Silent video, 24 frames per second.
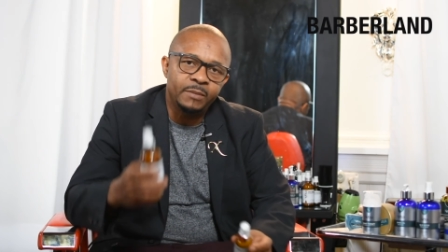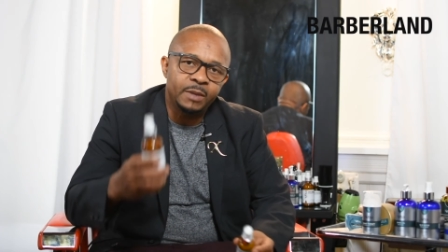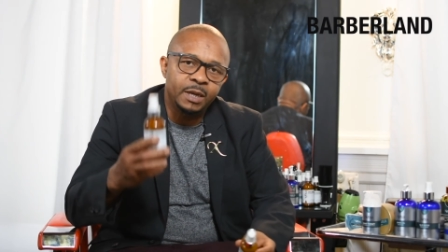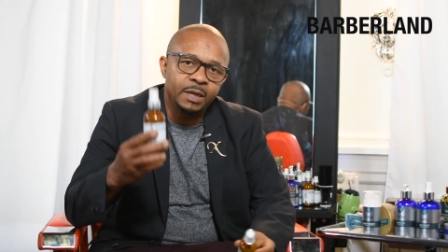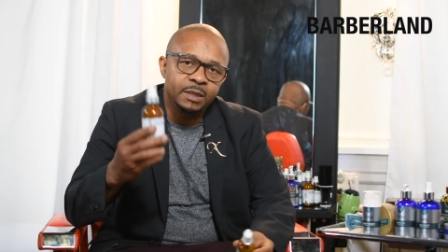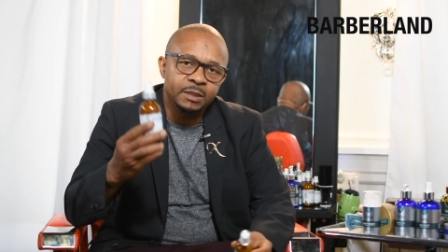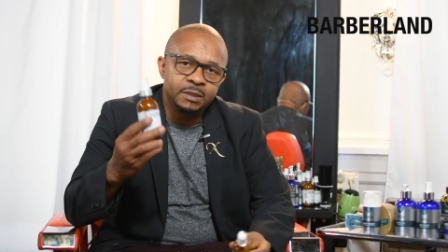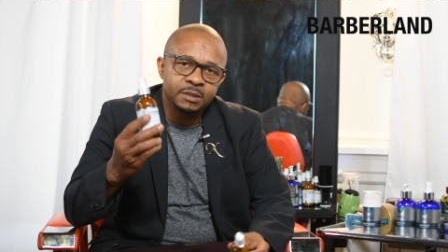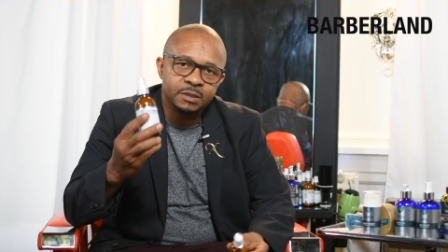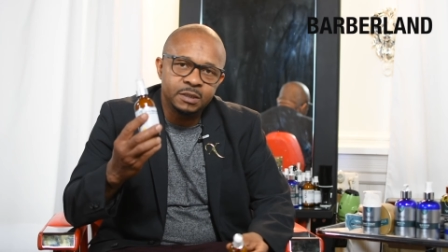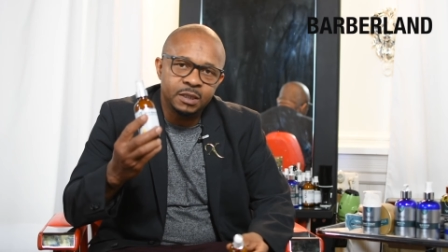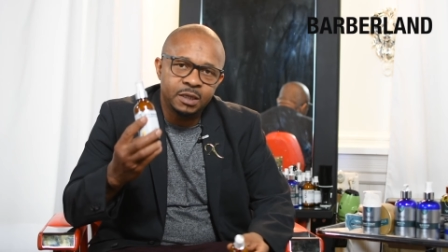
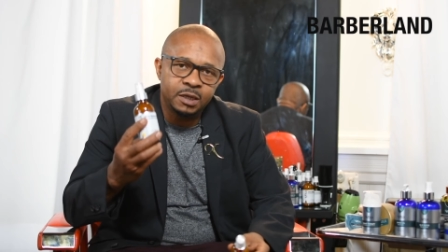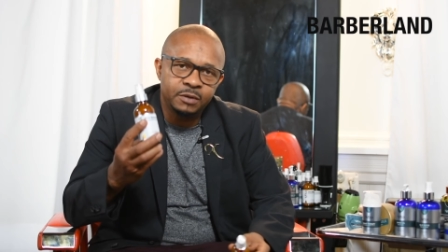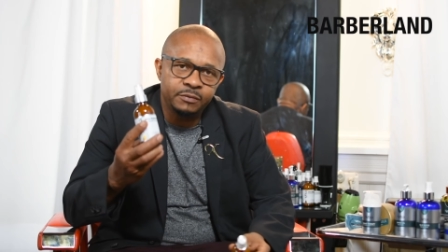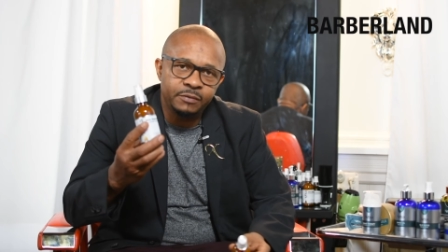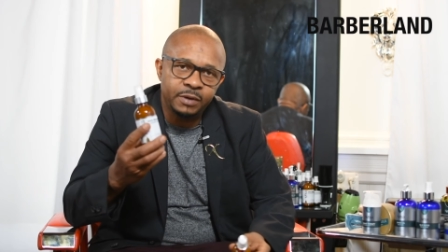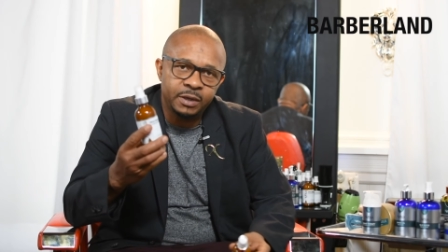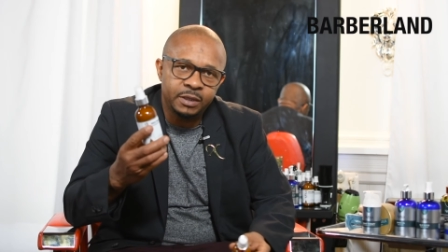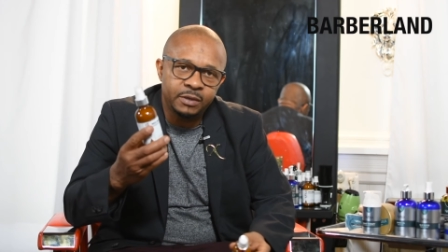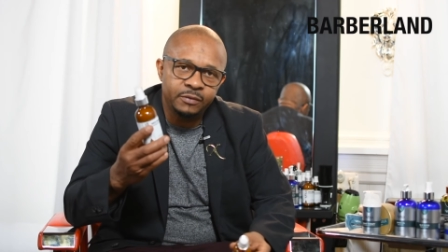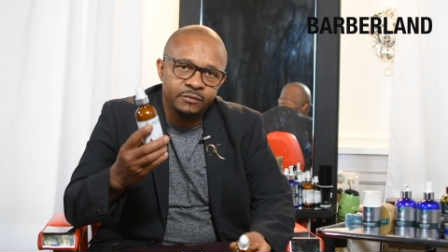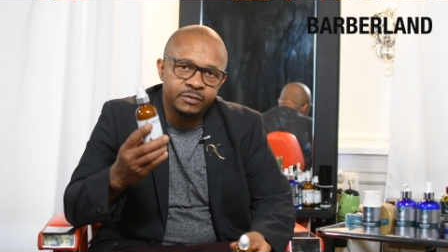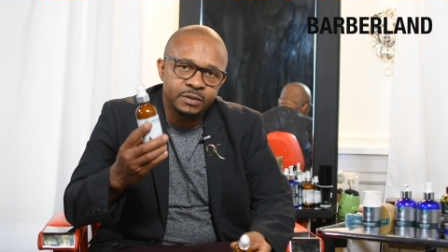and this is the
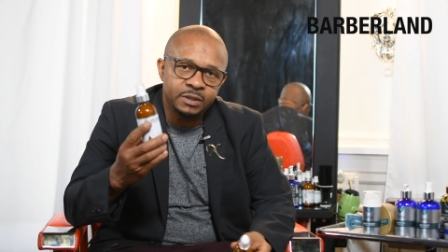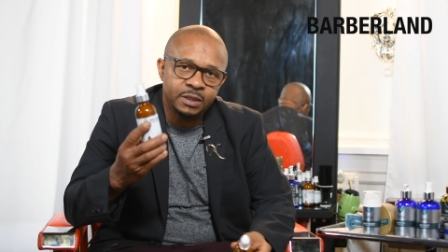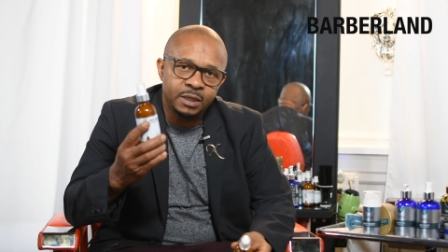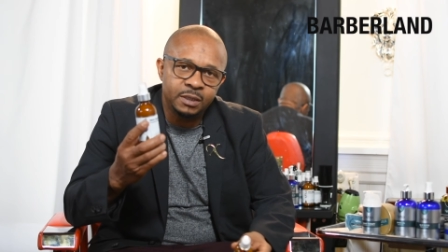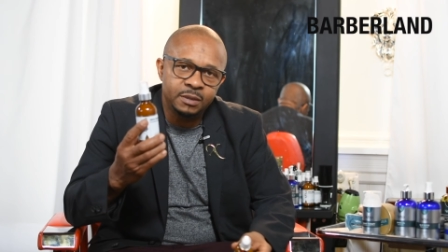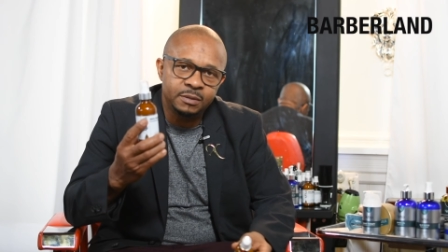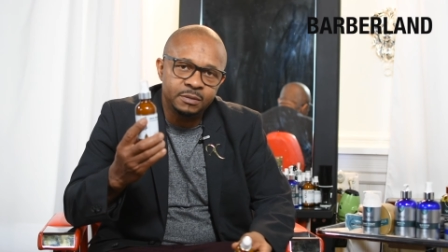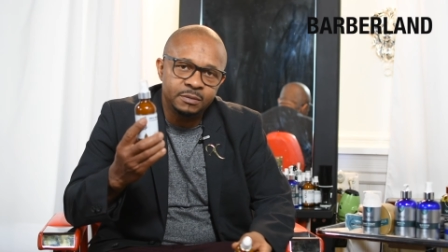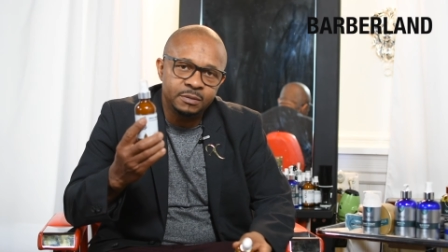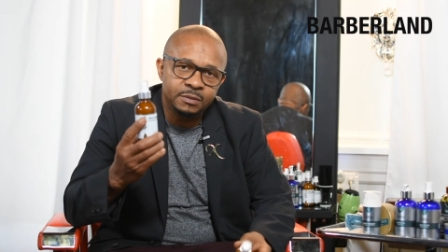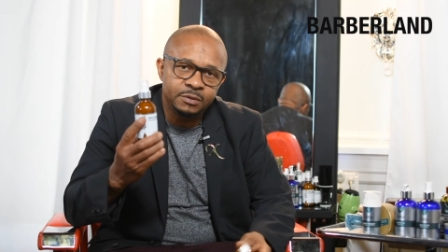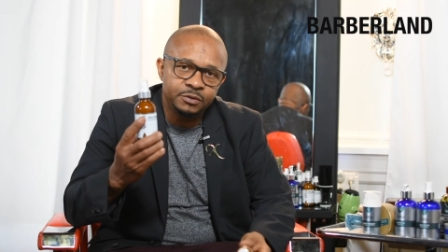corrective
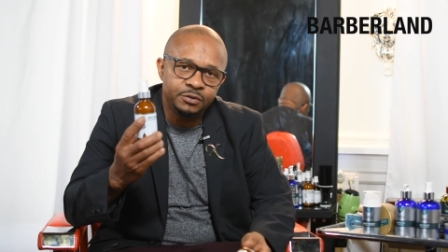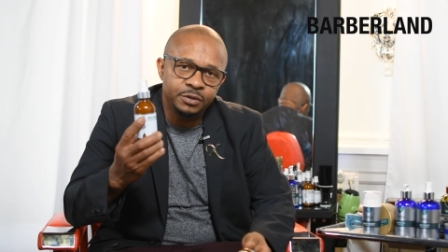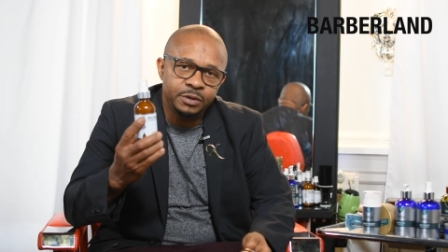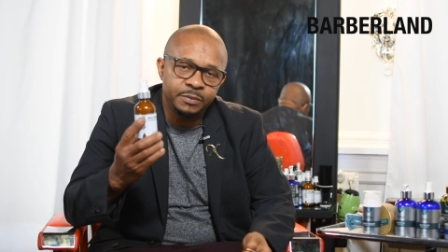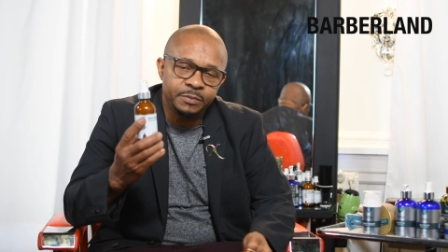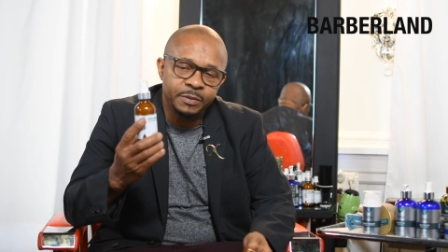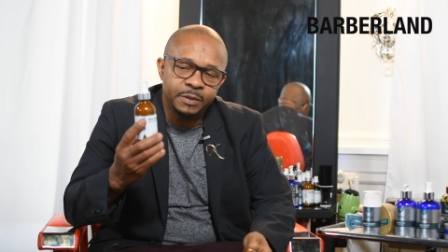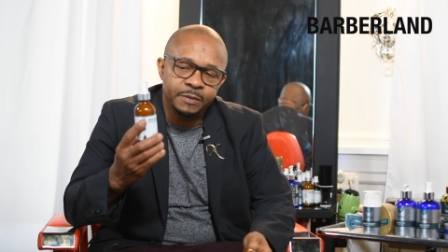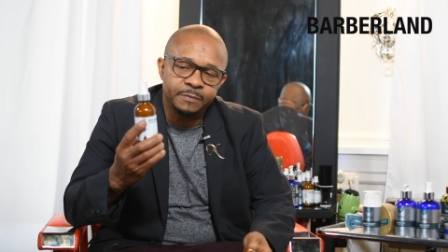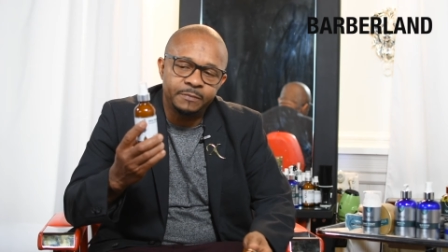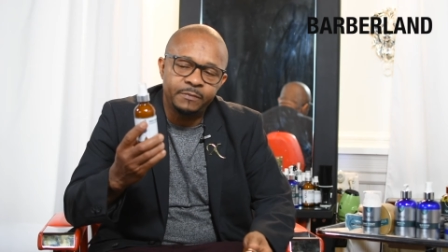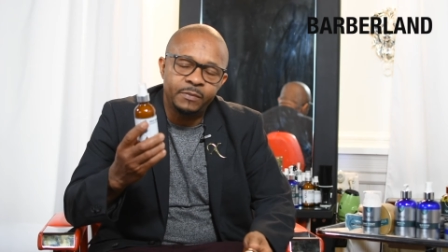skin
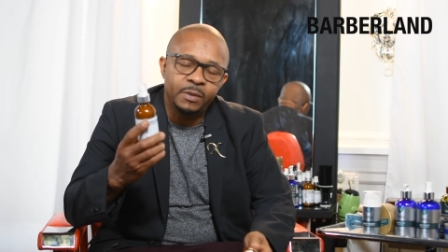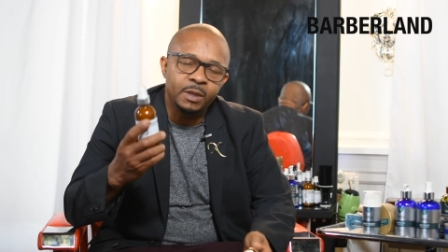treatment.